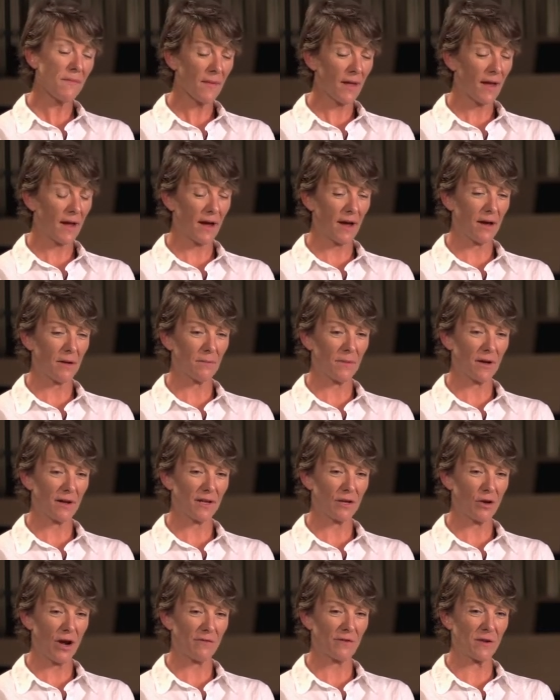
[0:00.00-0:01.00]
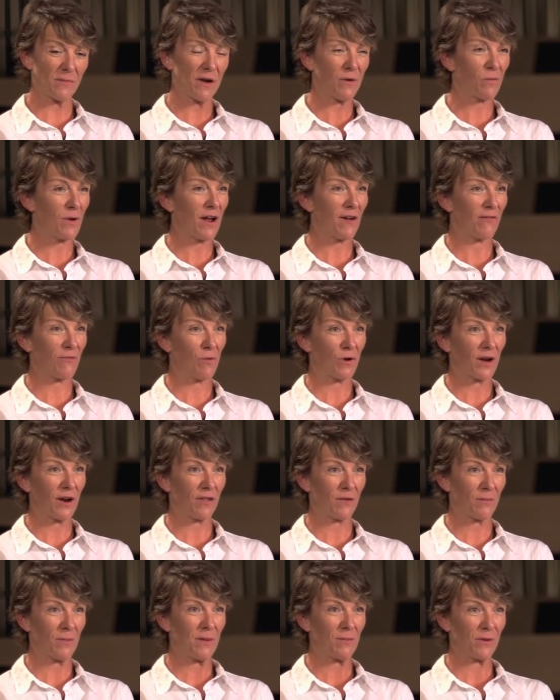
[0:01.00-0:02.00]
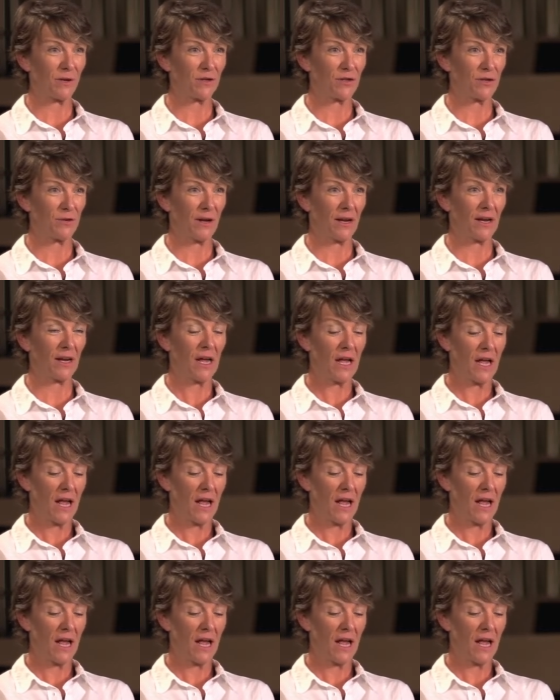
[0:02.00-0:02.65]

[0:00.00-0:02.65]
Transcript: You have to be aware of what other people are doing.